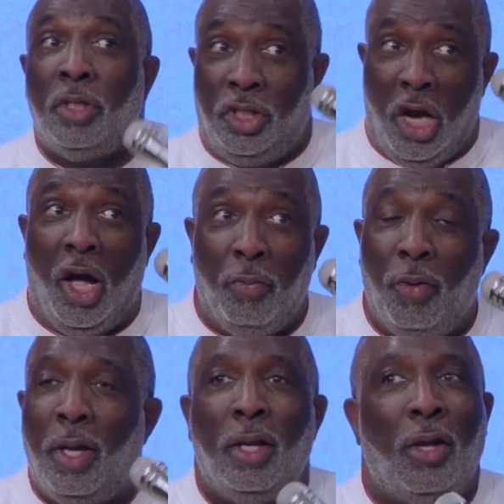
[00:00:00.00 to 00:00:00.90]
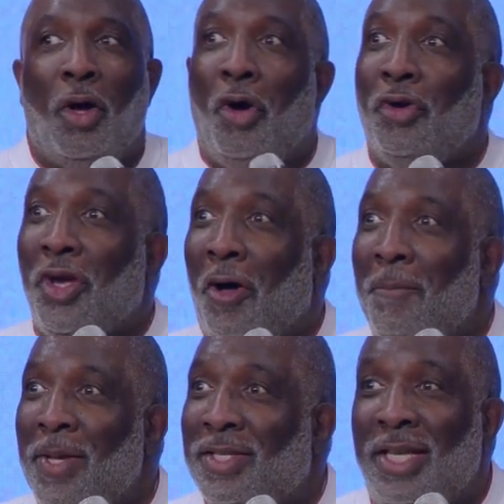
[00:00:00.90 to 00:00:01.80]
John 1, oh, y'all
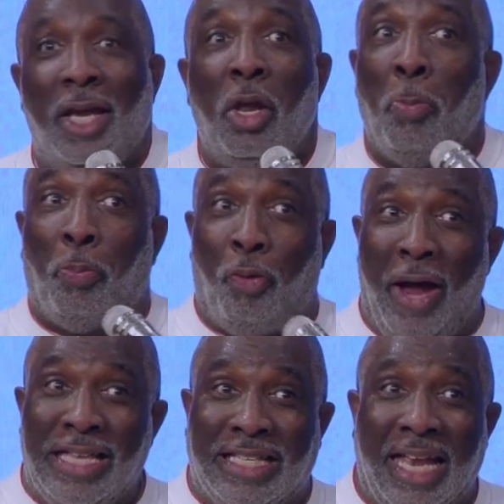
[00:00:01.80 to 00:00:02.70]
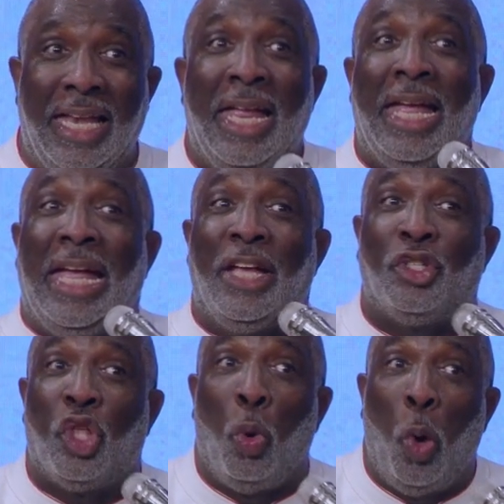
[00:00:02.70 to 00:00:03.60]
missed it. Present
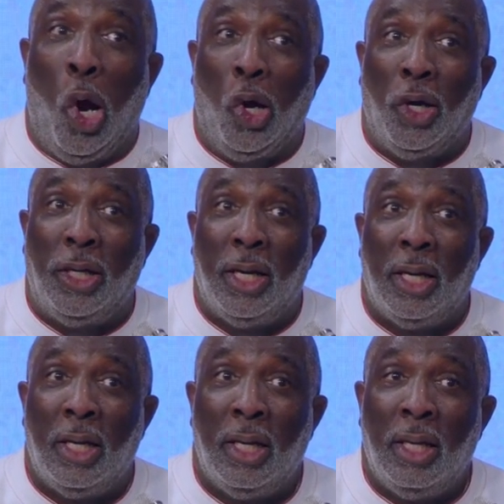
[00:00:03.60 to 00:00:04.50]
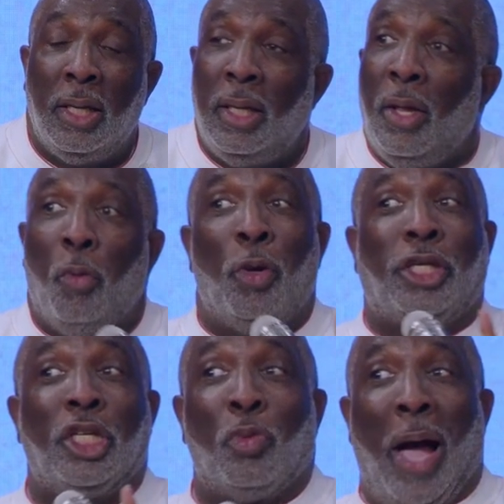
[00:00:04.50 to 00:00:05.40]
is the word.
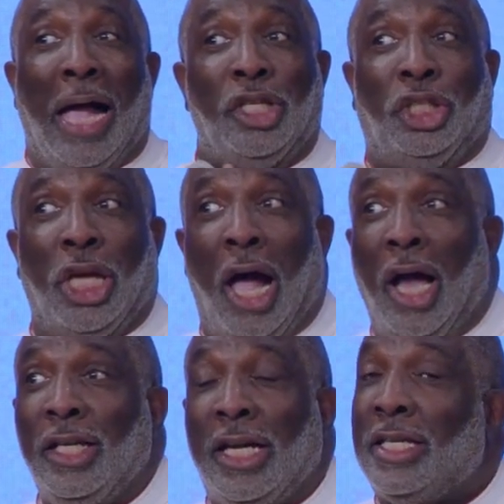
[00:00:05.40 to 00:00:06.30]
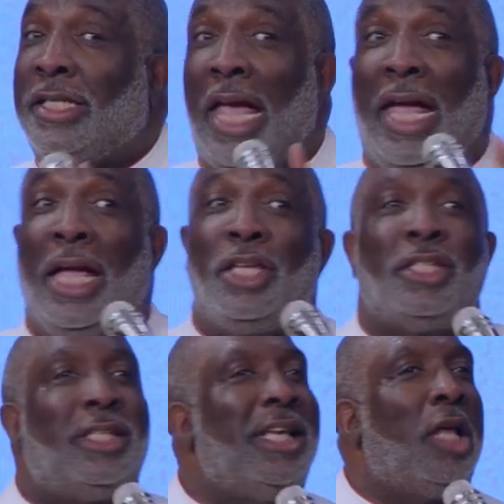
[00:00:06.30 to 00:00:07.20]
Which is why John could say, and
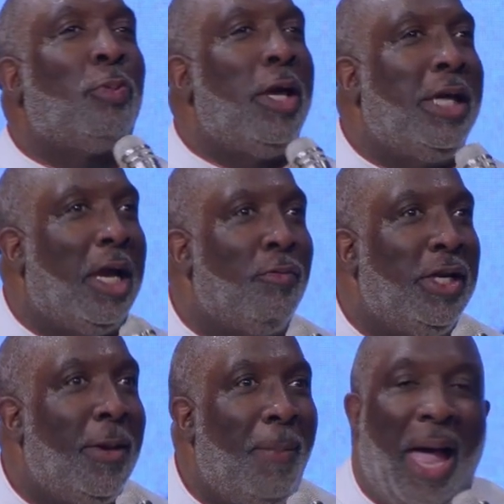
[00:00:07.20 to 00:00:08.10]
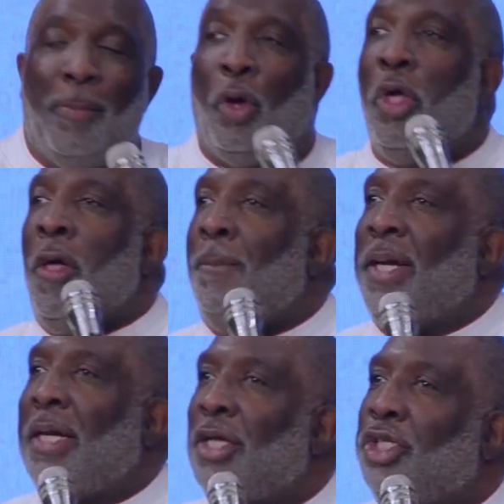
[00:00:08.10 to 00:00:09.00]
see, that's why you got to read the Bible.
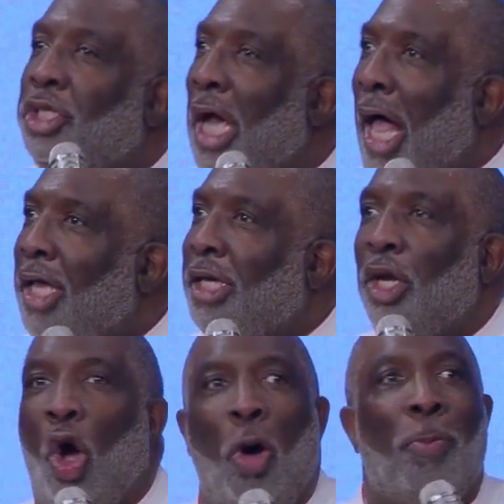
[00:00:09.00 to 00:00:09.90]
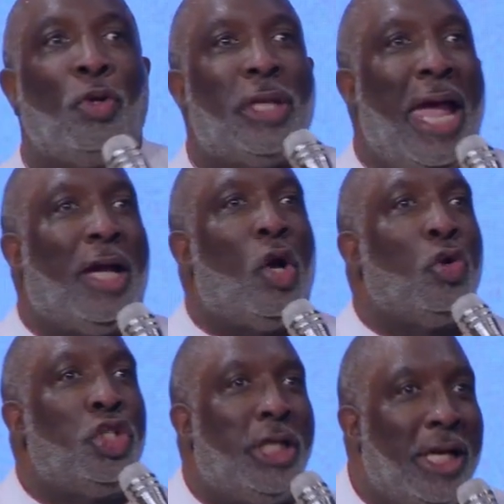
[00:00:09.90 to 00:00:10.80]
Because John could almost
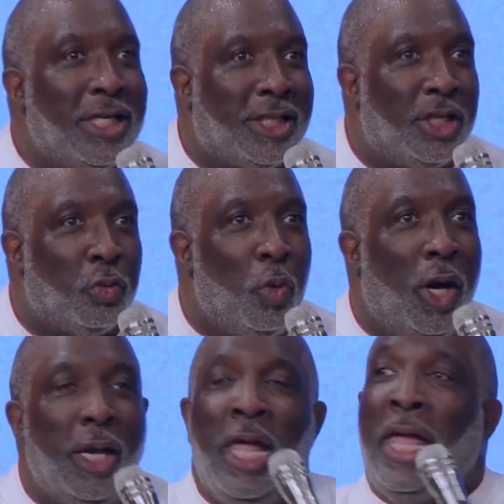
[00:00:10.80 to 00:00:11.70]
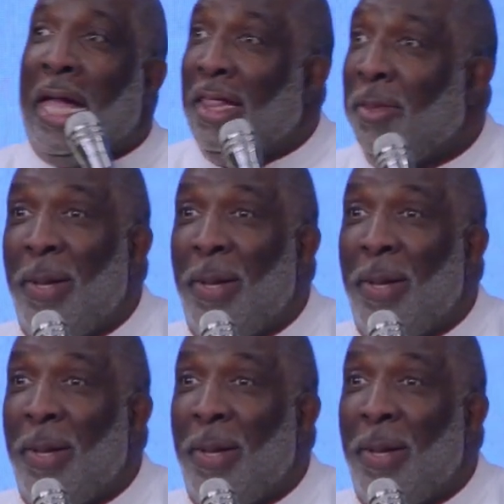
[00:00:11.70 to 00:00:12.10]
echo Genesis 1, in the